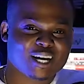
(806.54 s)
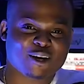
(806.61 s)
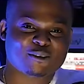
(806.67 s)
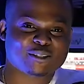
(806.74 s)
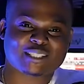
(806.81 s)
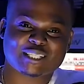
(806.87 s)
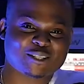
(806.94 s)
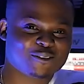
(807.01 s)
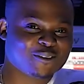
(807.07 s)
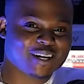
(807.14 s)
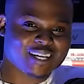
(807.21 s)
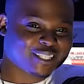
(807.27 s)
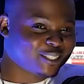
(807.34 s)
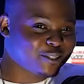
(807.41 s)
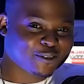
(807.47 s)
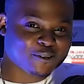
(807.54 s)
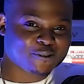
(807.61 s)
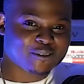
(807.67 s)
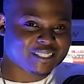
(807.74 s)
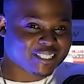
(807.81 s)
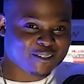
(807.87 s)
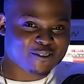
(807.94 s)
I don't see no end to
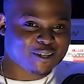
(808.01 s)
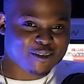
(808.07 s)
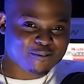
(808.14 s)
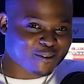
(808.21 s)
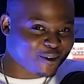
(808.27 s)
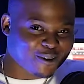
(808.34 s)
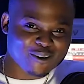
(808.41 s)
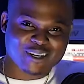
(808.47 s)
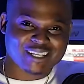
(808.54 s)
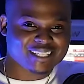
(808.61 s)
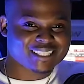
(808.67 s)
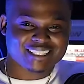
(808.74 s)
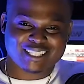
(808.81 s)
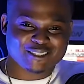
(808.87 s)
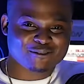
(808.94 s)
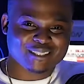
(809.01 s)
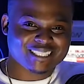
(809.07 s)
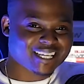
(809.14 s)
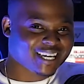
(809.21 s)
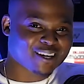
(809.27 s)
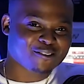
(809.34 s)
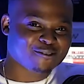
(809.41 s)
it. We just gonna keep going until we
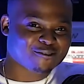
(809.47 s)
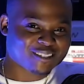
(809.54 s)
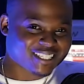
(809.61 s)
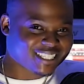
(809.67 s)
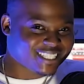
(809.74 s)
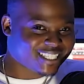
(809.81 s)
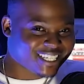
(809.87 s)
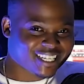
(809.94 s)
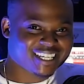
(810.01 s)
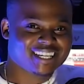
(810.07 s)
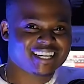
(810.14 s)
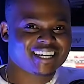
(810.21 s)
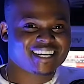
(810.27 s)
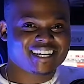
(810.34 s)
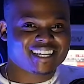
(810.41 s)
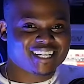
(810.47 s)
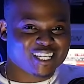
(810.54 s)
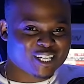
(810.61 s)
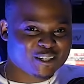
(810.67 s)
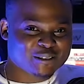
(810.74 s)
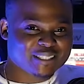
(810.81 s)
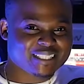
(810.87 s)
take over this shit.
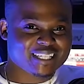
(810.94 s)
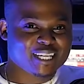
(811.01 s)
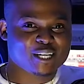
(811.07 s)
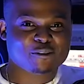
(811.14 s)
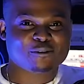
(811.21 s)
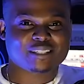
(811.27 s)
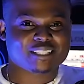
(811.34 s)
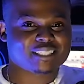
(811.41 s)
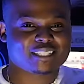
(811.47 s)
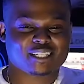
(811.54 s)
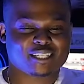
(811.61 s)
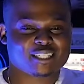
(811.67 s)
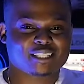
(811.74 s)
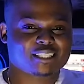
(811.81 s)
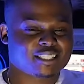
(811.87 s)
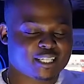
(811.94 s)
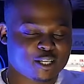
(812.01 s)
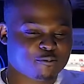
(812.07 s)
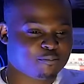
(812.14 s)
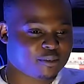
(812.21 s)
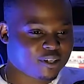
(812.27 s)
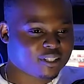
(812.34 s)
You know what I'm saying? We just, just
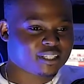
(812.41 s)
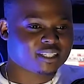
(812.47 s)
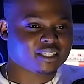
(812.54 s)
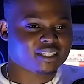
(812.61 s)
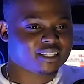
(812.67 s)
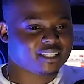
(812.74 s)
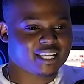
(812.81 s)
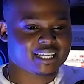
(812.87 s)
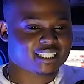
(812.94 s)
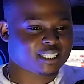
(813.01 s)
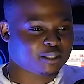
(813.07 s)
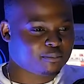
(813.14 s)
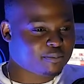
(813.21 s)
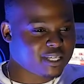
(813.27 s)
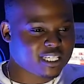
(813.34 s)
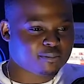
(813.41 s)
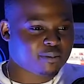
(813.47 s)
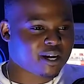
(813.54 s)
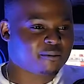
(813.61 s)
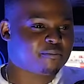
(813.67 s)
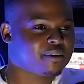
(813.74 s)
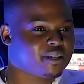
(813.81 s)
keep building, like, piece
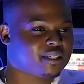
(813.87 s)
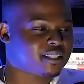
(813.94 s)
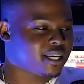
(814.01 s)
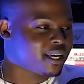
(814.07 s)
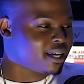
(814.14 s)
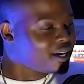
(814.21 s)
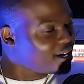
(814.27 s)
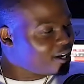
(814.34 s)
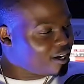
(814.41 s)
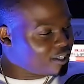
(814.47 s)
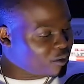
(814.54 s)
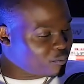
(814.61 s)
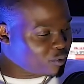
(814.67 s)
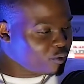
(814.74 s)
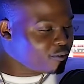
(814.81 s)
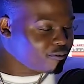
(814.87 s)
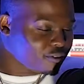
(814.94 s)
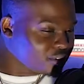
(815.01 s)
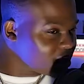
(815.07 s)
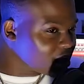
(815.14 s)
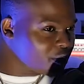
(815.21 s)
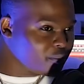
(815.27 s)
by piece. Like, the
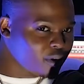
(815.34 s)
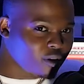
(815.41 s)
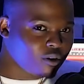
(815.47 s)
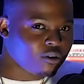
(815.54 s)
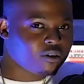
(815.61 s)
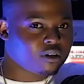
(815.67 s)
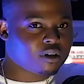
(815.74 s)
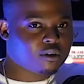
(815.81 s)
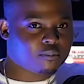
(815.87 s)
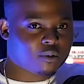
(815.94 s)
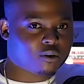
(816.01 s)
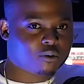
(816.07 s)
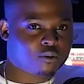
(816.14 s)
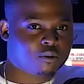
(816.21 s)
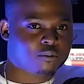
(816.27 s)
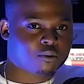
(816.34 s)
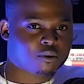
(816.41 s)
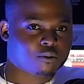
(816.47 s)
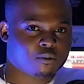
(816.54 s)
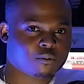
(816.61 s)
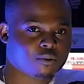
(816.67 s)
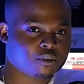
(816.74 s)
beautiful thing about about what
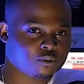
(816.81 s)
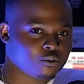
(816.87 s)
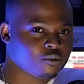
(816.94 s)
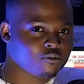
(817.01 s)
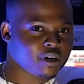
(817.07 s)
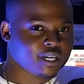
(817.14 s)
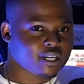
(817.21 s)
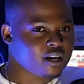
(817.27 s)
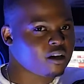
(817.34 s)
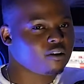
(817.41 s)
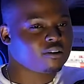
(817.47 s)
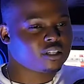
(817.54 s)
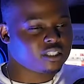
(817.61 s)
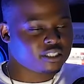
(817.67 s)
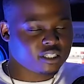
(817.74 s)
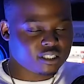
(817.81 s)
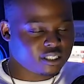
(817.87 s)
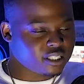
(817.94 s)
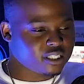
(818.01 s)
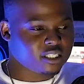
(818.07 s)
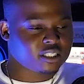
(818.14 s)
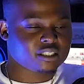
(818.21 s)
we're what we're doing right now is
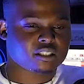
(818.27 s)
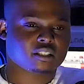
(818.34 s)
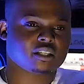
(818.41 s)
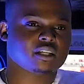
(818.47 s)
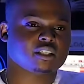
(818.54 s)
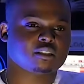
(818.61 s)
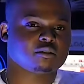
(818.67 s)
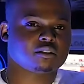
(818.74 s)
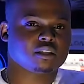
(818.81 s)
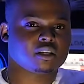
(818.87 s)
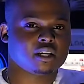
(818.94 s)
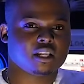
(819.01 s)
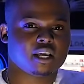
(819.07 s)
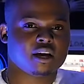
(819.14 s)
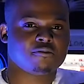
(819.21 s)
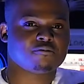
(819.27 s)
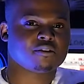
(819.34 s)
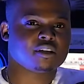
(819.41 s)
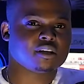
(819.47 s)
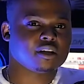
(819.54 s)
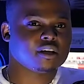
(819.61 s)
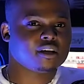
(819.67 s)
just it's it's
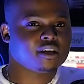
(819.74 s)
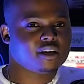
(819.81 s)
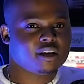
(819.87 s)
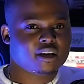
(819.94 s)
every